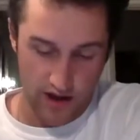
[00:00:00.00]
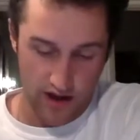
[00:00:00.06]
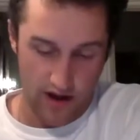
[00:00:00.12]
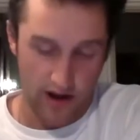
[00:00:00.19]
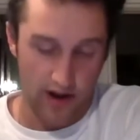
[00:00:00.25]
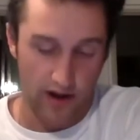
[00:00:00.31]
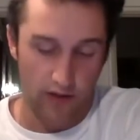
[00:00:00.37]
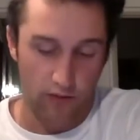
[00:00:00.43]

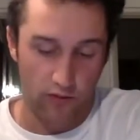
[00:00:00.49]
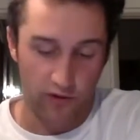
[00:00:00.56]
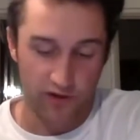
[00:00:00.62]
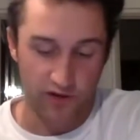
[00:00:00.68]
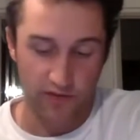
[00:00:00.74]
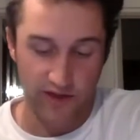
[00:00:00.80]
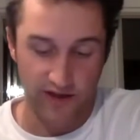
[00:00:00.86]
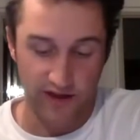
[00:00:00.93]

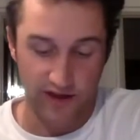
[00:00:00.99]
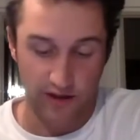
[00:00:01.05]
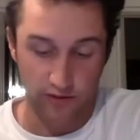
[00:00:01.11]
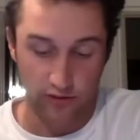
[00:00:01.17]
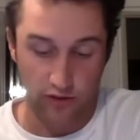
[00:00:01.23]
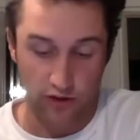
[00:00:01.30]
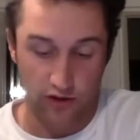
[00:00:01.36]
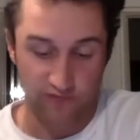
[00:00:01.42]
wanted to make a
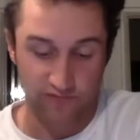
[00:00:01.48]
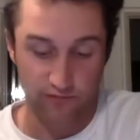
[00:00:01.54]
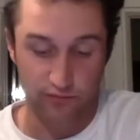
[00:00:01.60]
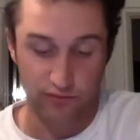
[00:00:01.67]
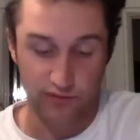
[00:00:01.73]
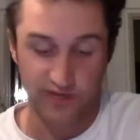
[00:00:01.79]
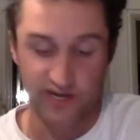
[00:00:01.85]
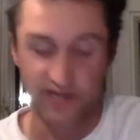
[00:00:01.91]
law for
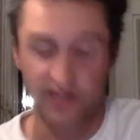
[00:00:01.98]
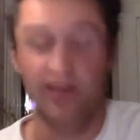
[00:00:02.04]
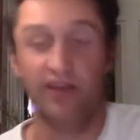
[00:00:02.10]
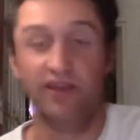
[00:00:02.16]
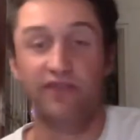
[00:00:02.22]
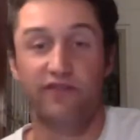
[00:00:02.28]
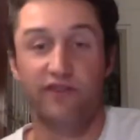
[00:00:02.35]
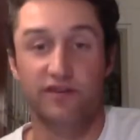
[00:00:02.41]
protecting
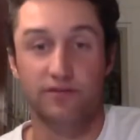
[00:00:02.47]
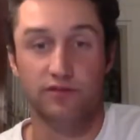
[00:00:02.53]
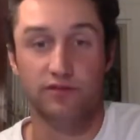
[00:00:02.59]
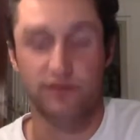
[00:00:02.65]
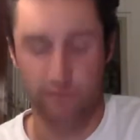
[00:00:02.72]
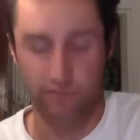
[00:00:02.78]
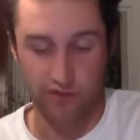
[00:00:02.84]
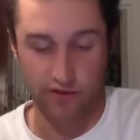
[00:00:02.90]

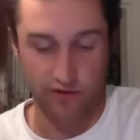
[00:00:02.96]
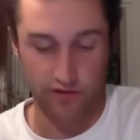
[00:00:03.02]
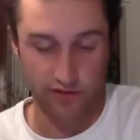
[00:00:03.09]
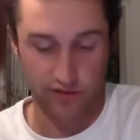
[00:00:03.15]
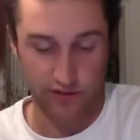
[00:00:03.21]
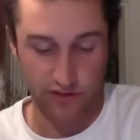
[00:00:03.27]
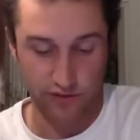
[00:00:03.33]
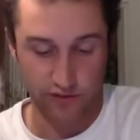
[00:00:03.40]
individuals from their
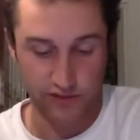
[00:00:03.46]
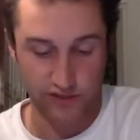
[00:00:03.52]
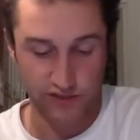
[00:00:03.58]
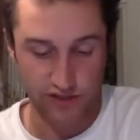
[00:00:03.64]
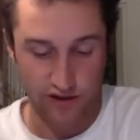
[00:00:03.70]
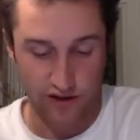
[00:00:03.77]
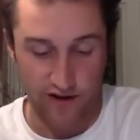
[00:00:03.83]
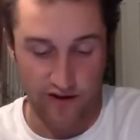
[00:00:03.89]

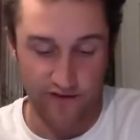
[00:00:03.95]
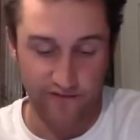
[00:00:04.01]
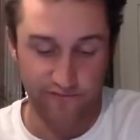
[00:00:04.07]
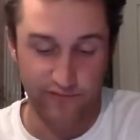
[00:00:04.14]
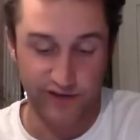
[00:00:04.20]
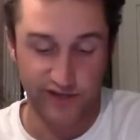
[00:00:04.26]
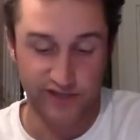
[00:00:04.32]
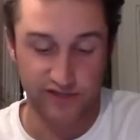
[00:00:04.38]
use
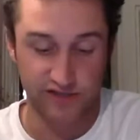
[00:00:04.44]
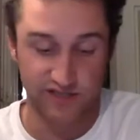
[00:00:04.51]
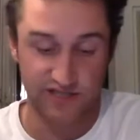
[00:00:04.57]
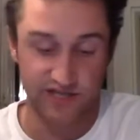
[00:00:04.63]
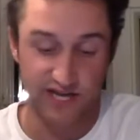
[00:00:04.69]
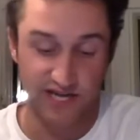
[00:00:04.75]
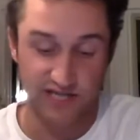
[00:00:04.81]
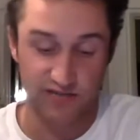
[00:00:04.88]
of pictures
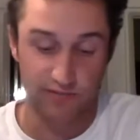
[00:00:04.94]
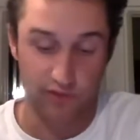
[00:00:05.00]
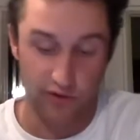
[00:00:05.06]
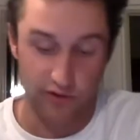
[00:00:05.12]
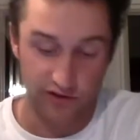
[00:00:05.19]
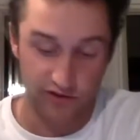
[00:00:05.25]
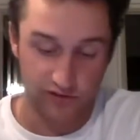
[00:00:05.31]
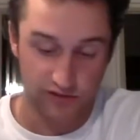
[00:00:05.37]
and
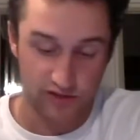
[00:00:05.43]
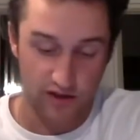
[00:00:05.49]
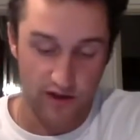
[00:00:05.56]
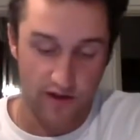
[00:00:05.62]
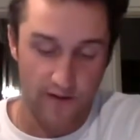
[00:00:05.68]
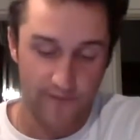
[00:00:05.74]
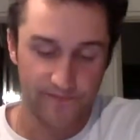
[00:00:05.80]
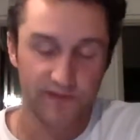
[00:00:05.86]
testimonials
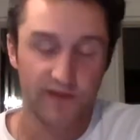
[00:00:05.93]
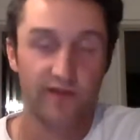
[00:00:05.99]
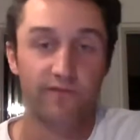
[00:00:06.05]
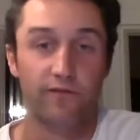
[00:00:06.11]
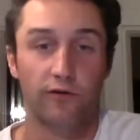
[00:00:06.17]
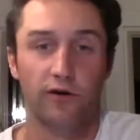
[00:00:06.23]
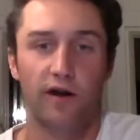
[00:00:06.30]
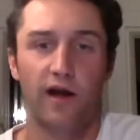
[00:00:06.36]

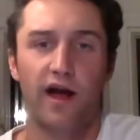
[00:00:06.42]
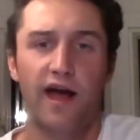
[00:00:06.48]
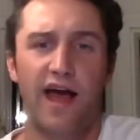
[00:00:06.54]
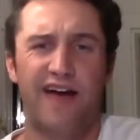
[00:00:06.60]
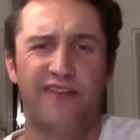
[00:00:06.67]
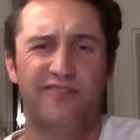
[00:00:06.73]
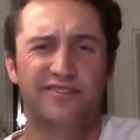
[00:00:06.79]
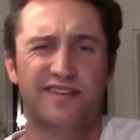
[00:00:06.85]
for
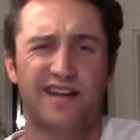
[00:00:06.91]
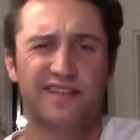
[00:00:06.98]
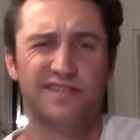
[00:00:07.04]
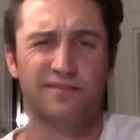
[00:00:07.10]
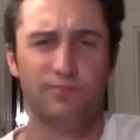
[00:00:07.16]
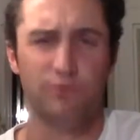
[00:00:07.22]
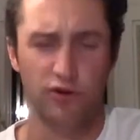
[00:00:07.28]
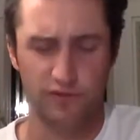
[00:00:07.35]

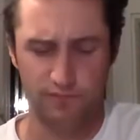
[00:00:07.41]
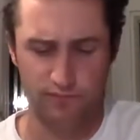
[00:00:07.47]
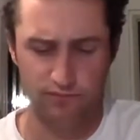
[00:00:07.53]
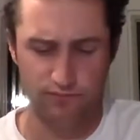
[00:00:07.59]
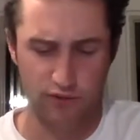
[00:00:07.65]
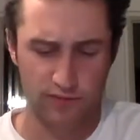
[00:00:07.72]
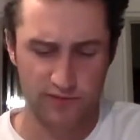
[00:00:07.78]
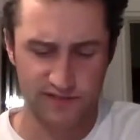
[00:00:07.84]
advertising
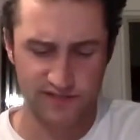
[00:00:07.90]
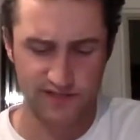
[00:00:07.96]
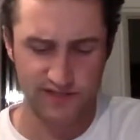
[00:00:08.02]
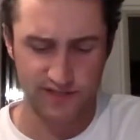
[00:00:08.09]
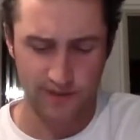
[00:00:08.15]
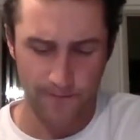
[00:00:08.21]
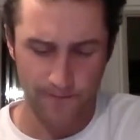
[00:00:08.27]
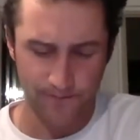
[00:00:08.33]

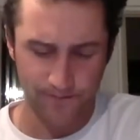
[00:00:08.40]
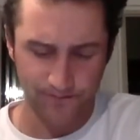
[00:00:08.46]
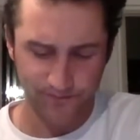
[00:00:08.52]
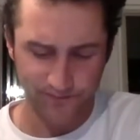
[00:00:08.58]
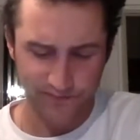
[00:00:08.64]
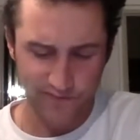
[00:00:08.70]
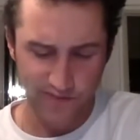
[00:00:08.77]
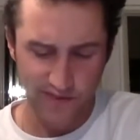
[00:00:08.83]
purposes.
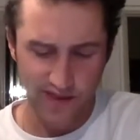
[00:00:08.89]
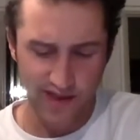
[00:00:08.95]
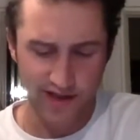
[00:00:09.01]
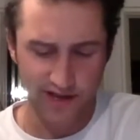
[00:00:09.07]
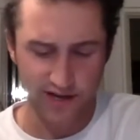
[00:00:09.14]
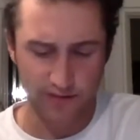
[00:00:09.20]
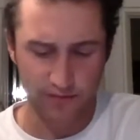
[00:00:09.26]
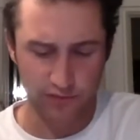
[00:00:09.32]

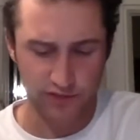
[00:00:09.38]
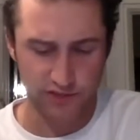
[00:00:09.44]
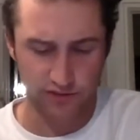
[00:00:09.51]
And commercial